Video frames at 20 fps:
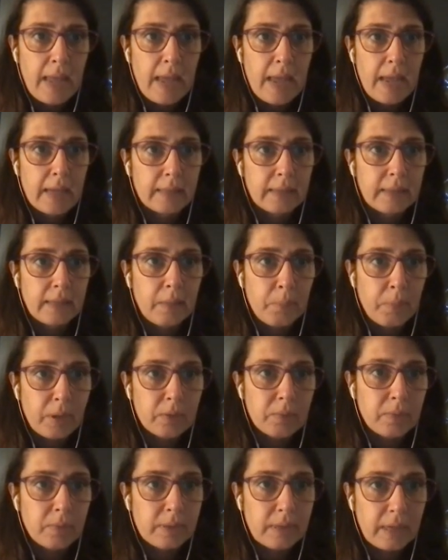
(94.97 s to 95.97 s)
and the
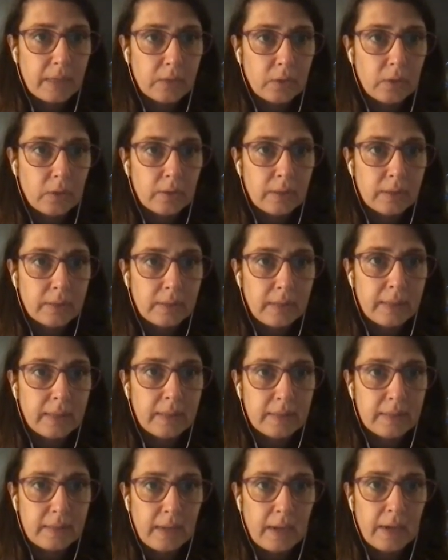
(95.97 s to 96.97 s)
plasmacytoid
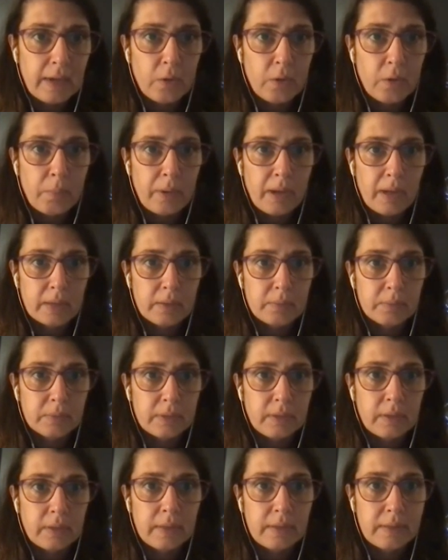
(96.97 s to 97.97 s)
dendritic cell
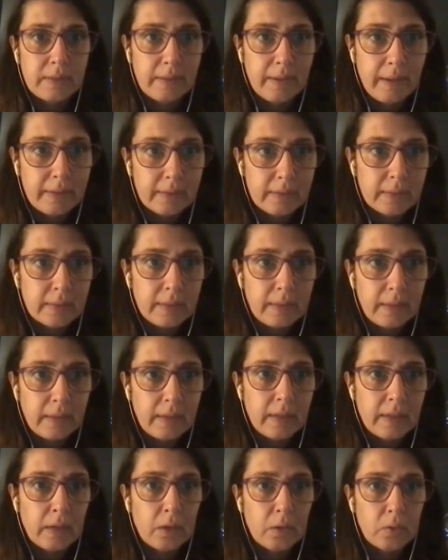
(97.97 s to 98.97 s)
neoplasms is an entity,
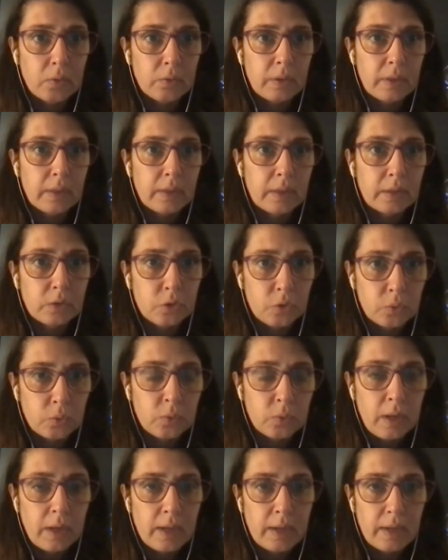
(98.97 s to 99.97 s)
including
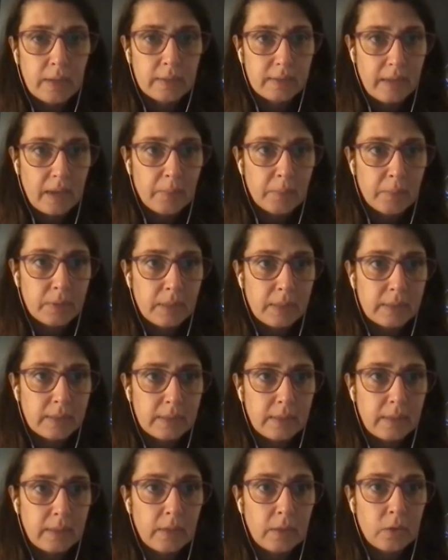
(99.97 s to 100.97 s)
two subsets,